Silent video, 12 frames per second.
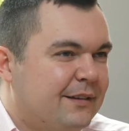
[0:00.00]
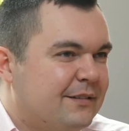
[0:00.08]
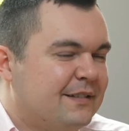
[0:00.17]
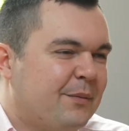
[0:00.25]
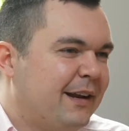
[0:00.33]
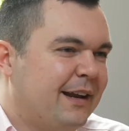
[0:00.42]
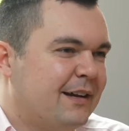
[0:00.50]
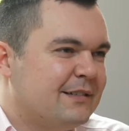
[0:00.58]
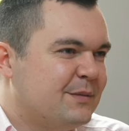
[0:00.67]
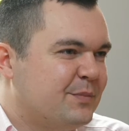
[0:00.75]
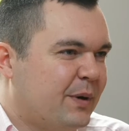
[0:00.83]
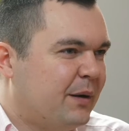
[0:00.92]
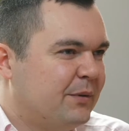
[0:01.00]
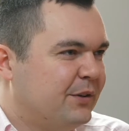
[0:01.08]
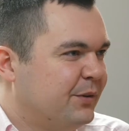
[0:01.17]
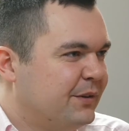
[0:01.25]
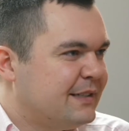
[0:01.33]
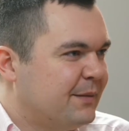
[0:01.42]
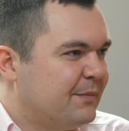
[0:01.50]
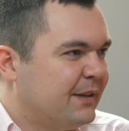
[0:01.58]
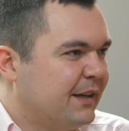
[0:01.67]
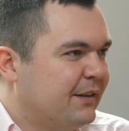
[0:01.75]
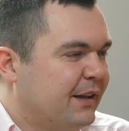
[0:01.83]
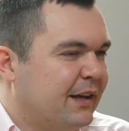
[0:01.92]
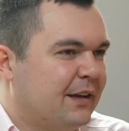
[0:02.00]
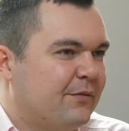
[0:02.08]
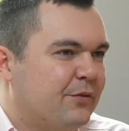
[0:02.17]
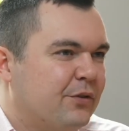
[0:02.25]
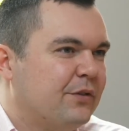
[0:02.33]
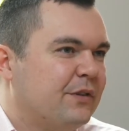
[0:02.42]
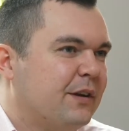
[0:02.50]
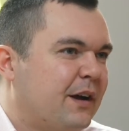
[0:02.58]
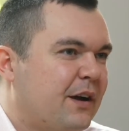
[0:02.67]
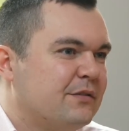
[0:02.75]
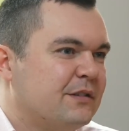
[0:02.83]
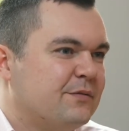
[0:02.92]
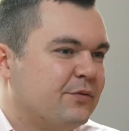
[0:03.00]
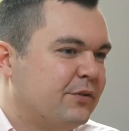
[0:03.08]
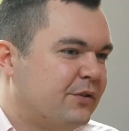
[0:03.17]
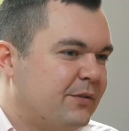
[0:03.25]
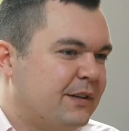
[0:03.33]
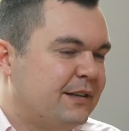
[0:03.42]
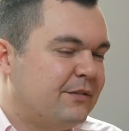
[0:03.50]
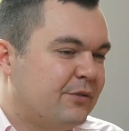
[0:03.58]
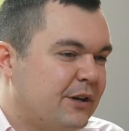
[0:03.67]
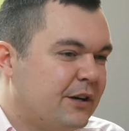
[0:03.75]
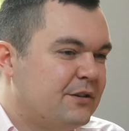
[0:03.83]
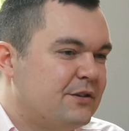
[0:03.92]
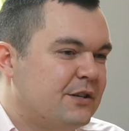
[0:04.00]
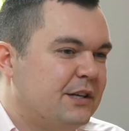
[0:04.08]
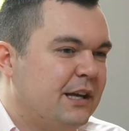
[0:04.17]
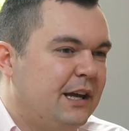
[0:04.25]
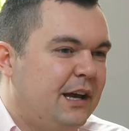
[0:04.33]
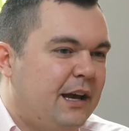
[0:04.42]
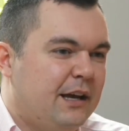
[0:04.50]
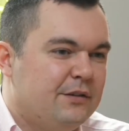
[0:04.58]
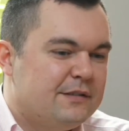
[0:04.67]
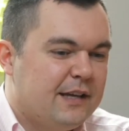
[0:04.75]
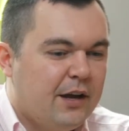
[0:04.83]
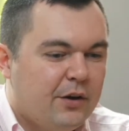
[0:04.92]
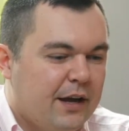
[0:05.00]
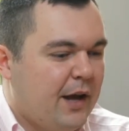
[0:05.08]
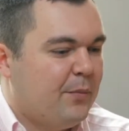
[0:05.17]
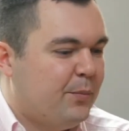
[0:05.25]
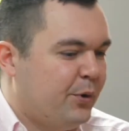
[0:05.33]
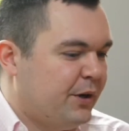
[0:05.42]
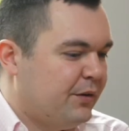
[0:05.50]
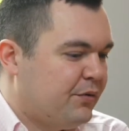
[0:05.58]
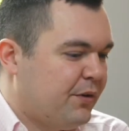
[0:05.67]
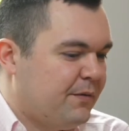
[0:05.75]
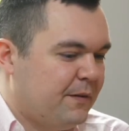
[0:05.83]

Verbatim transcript: somebody else is probably doing the same thing. Like if you're the houses for three three hundred and you say, okay, I'm putting three